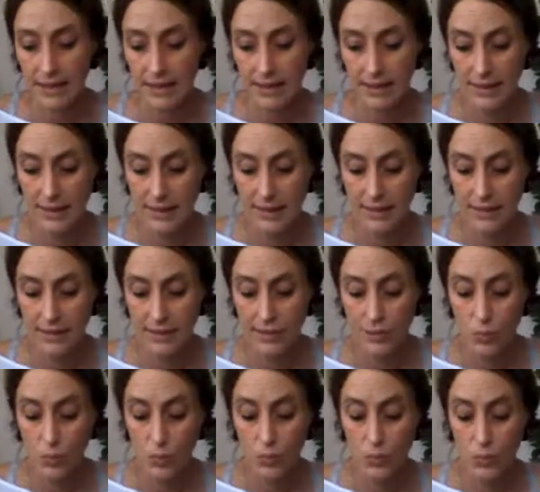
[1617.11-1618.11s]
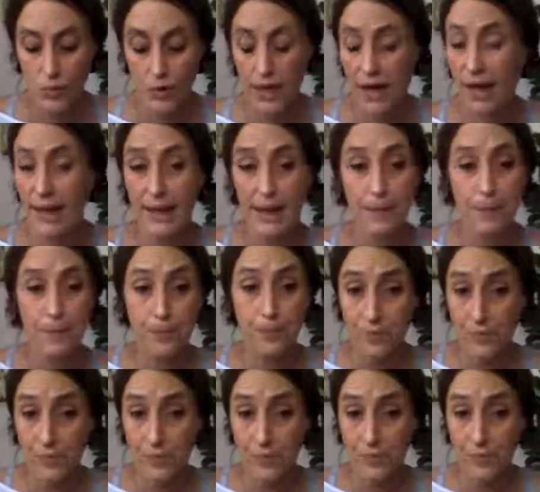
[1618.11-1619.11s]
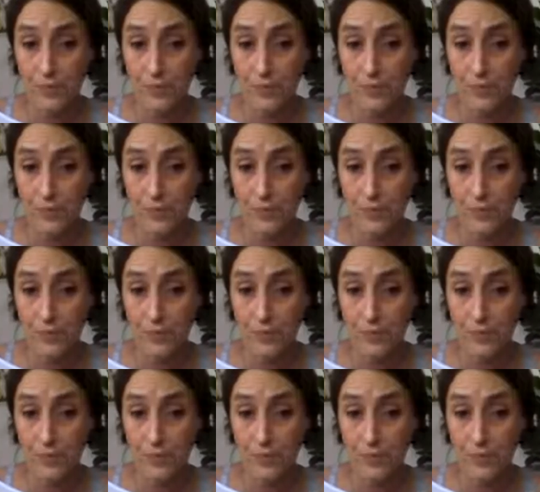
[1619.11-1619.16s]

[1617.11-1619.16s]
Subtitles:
And Gaia,